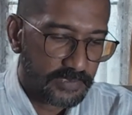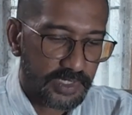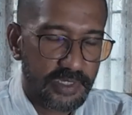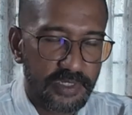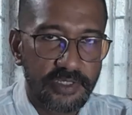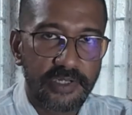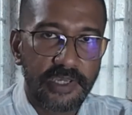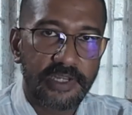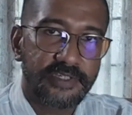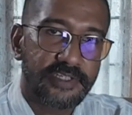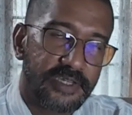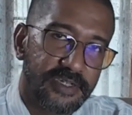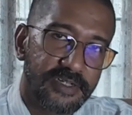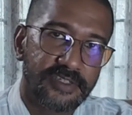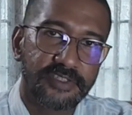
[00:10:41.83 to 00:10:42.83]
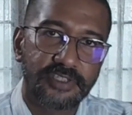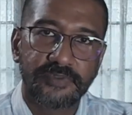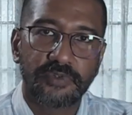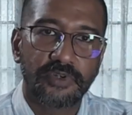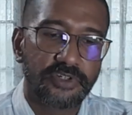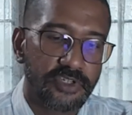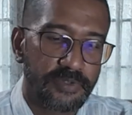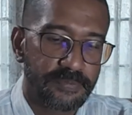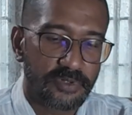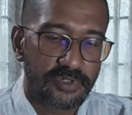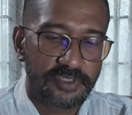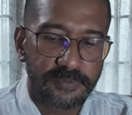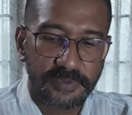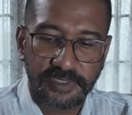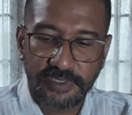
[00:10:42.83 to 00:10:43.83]
in the entire list of all your
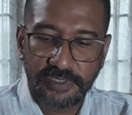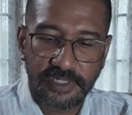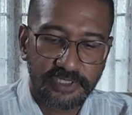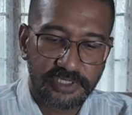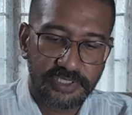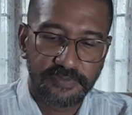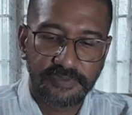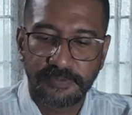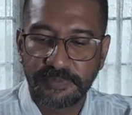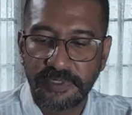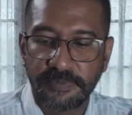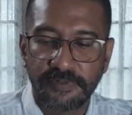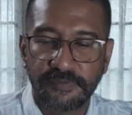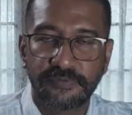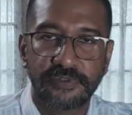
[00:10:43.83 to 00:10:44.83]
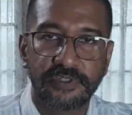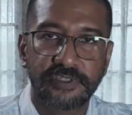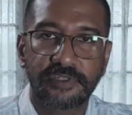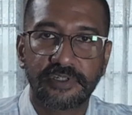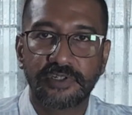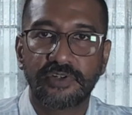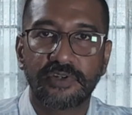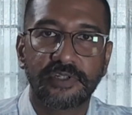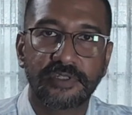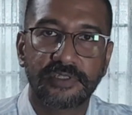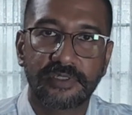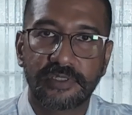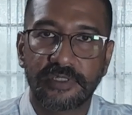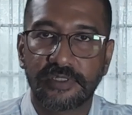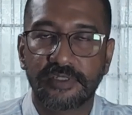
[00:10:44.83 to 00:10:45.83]
prospects, that shifts people further
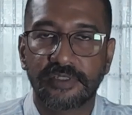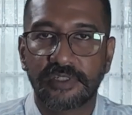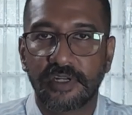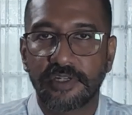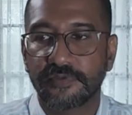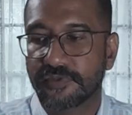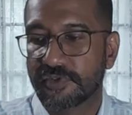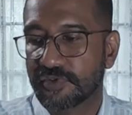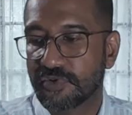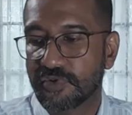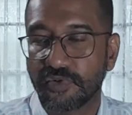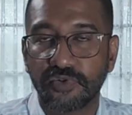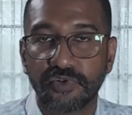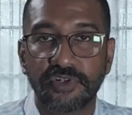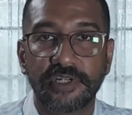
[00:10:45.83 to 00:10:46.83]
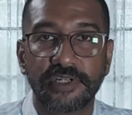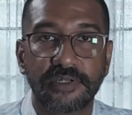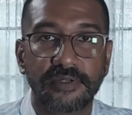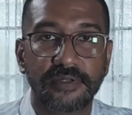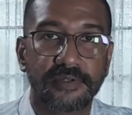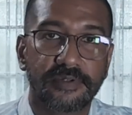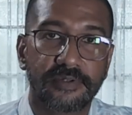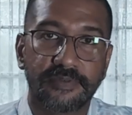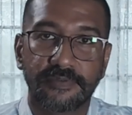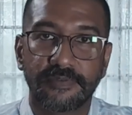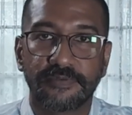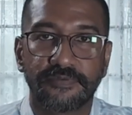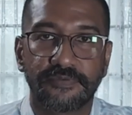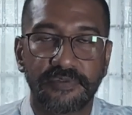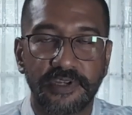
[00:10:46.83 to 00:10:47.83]
along in this kind of scoring
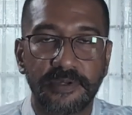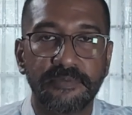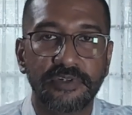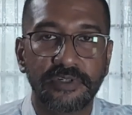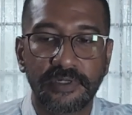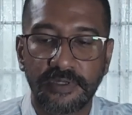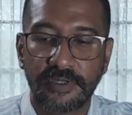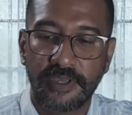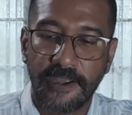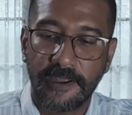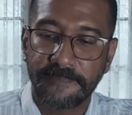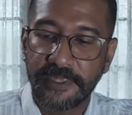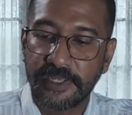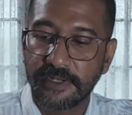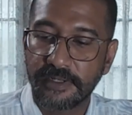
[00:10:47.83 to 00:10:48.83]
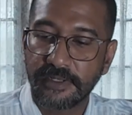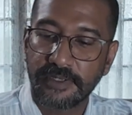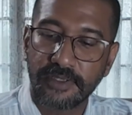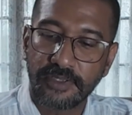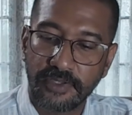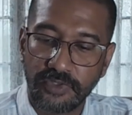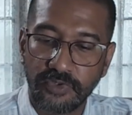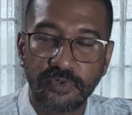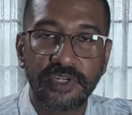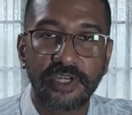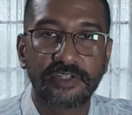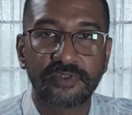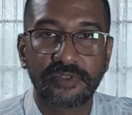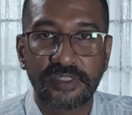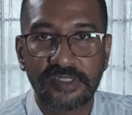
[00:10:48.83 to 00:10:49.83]
framework, and then you
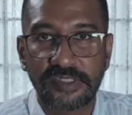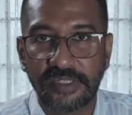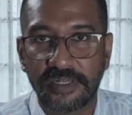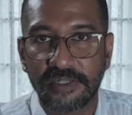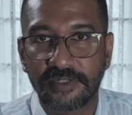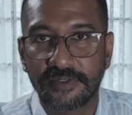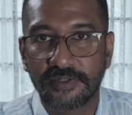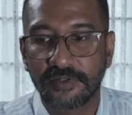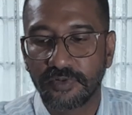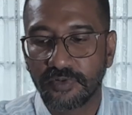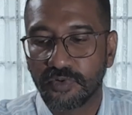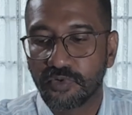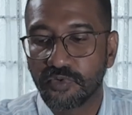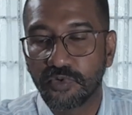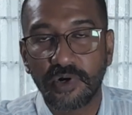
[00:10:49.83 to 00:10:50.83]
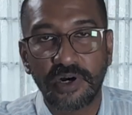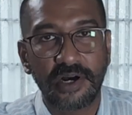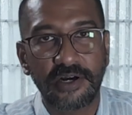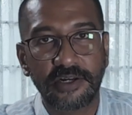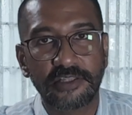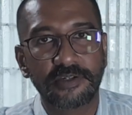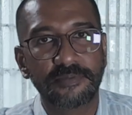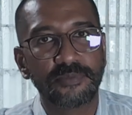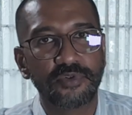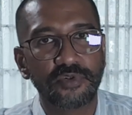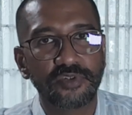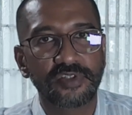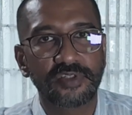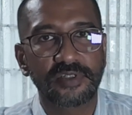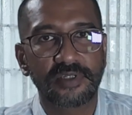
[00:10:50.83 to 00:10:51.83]
get to decide who are the
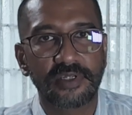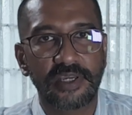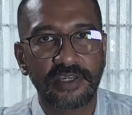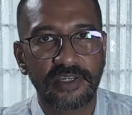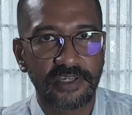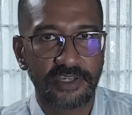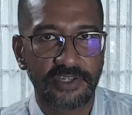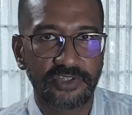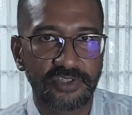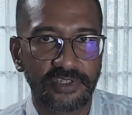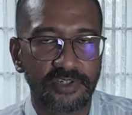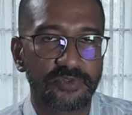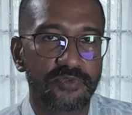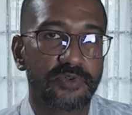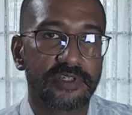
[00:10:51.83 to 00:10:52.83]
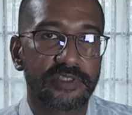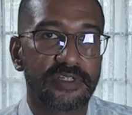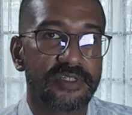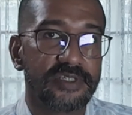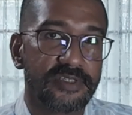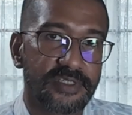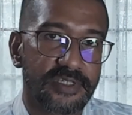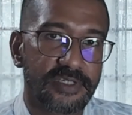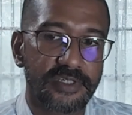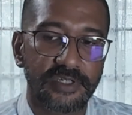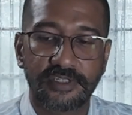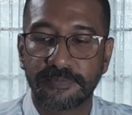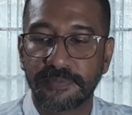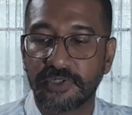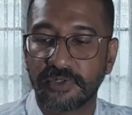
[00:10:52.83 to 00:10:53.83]
most engaged and who are the least
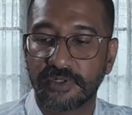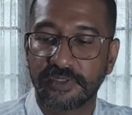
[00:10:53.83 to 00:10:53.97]
engaged,